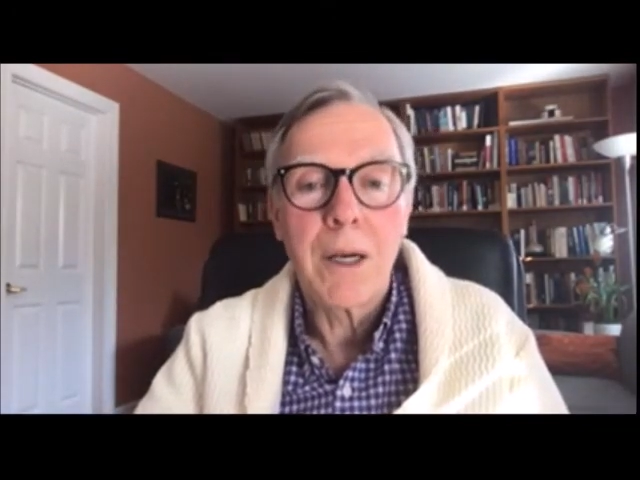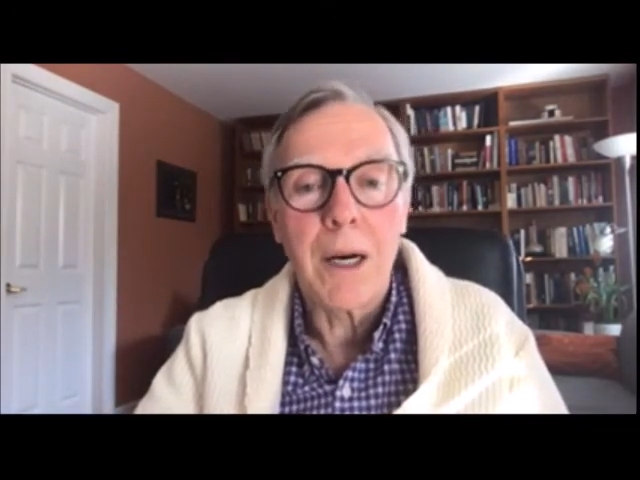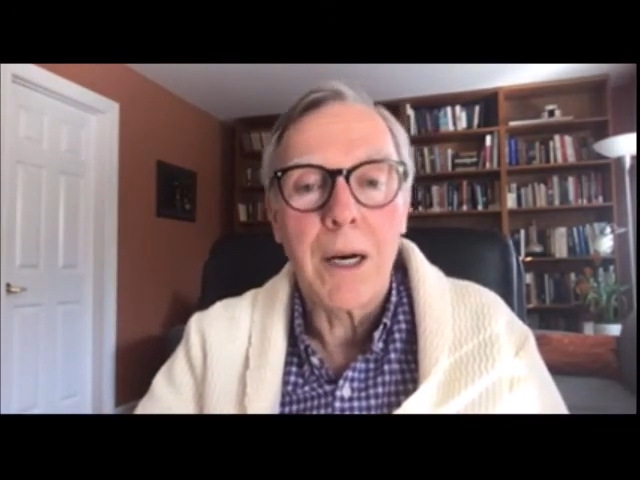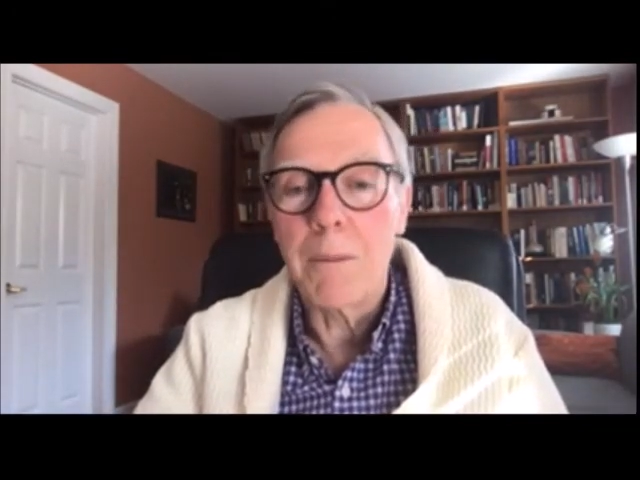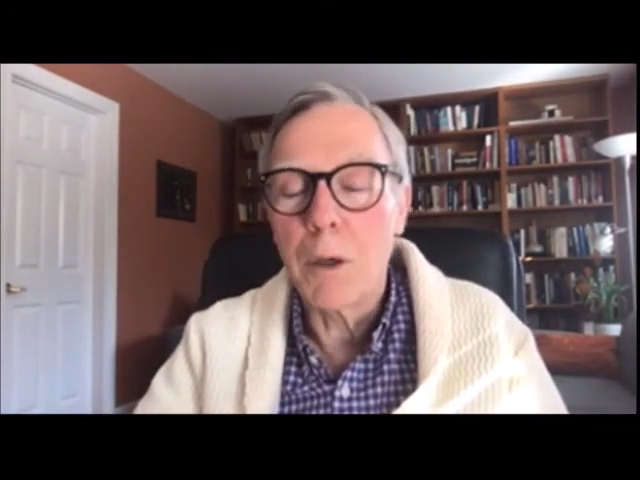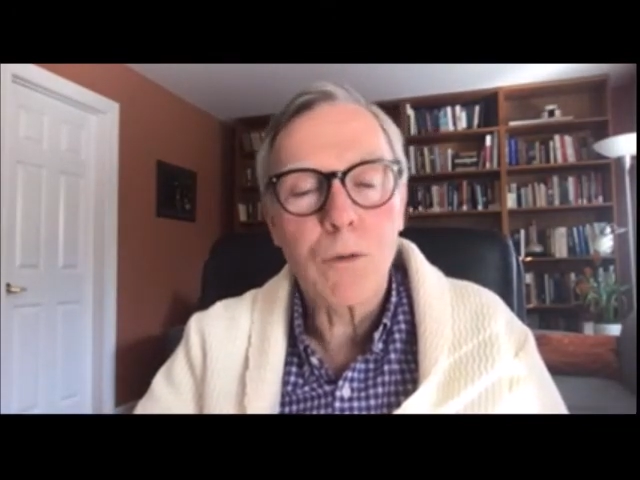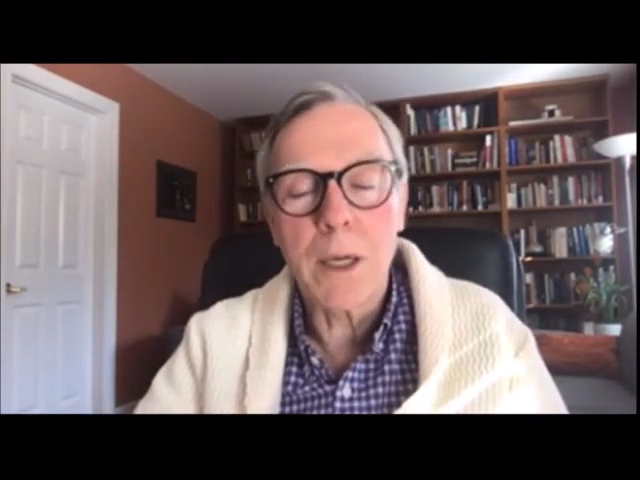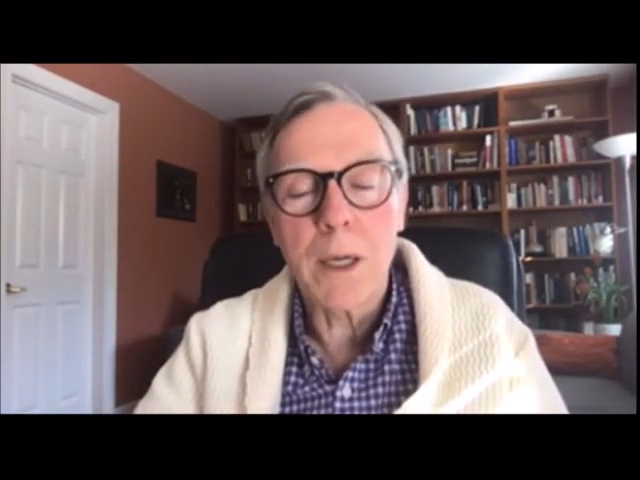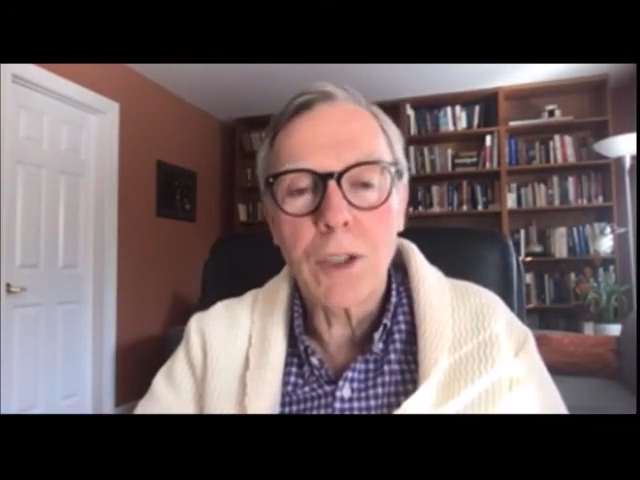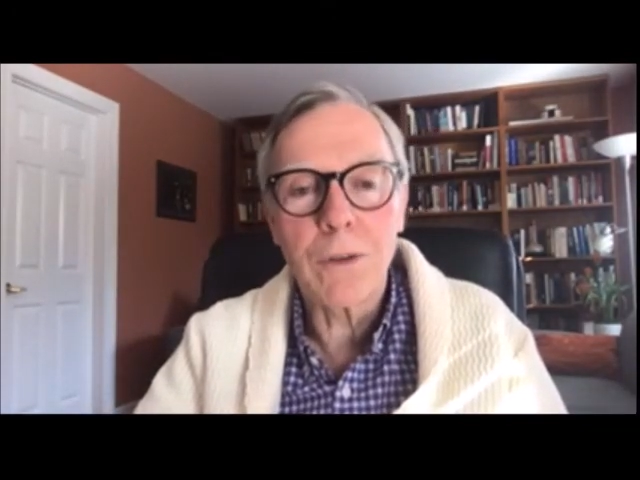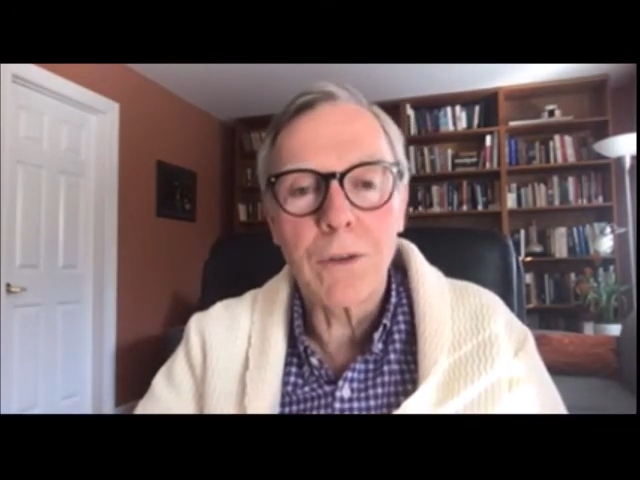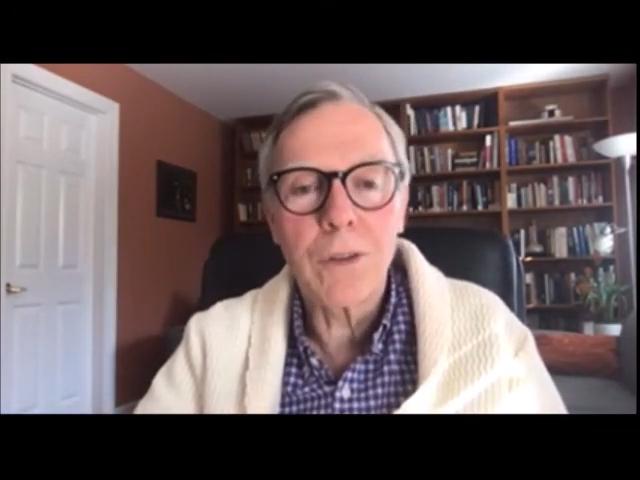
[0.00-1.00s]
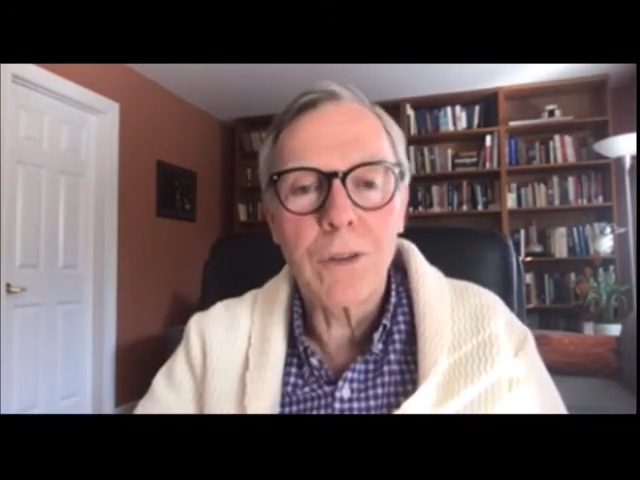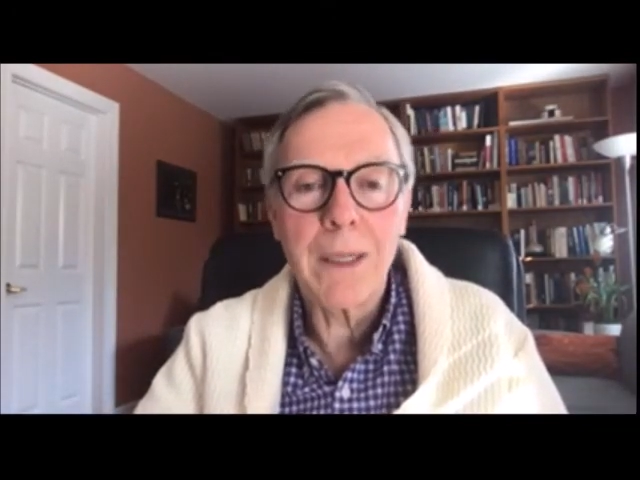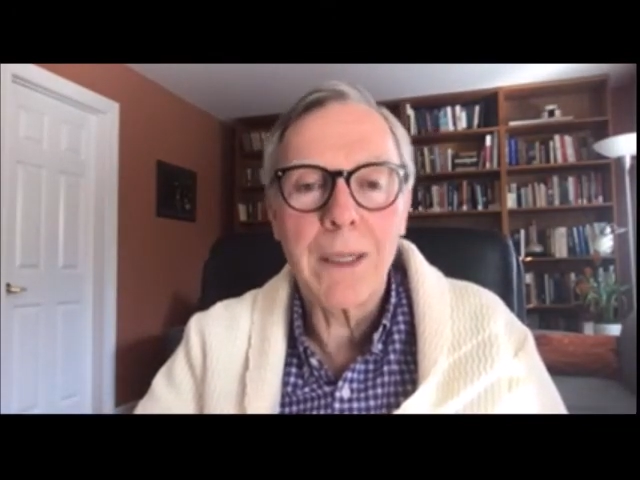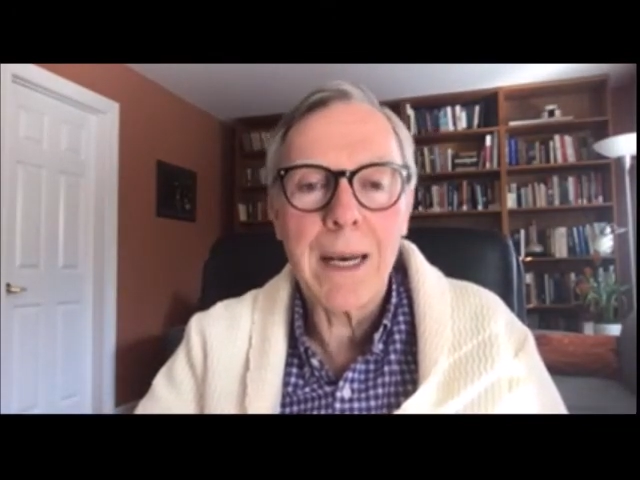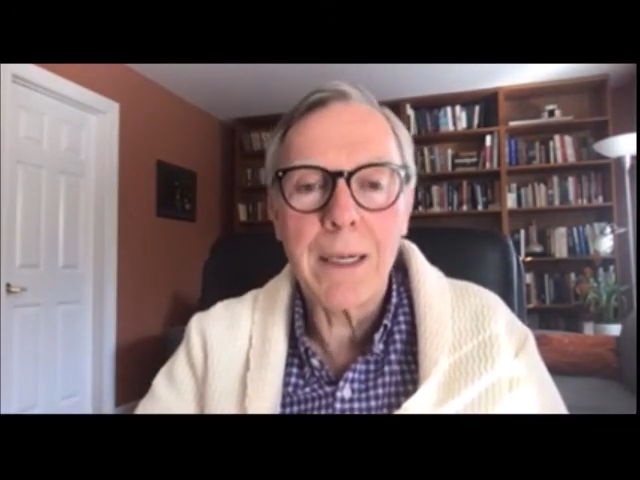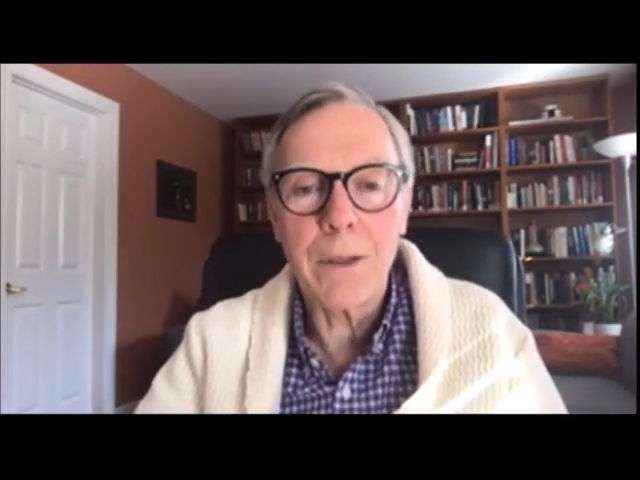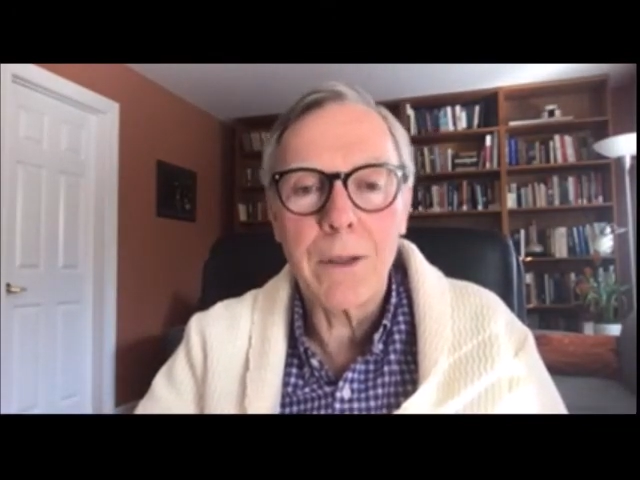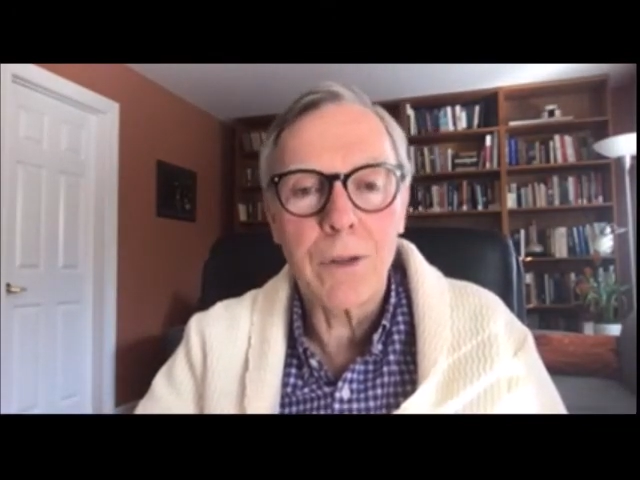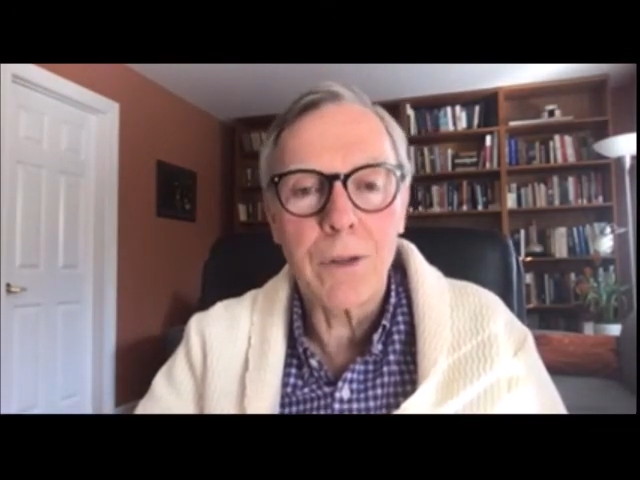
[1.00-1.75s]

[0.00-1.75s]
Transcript: Most Russians see that as an